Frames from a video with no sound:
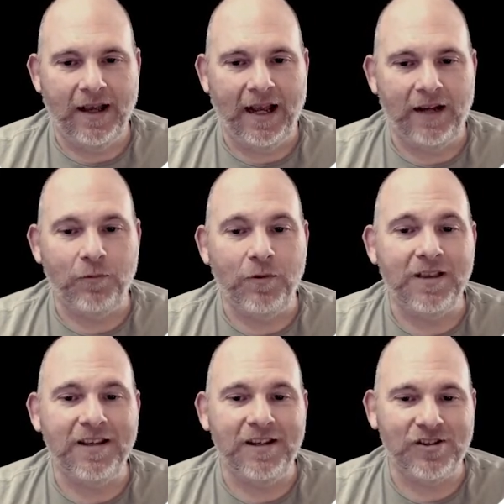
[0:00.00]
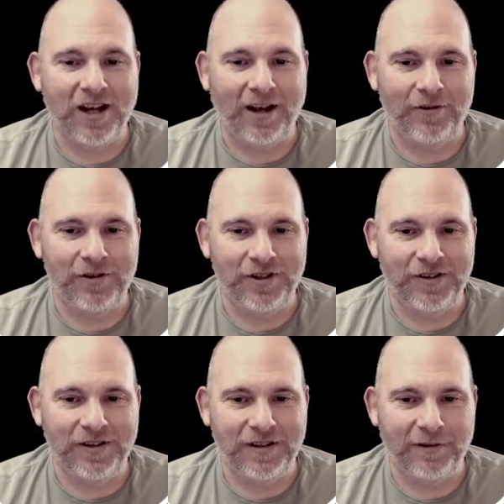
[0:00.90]
And with these challenges
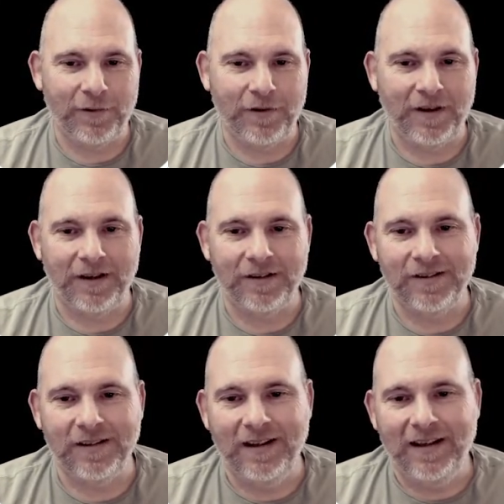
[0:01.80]
and these different things,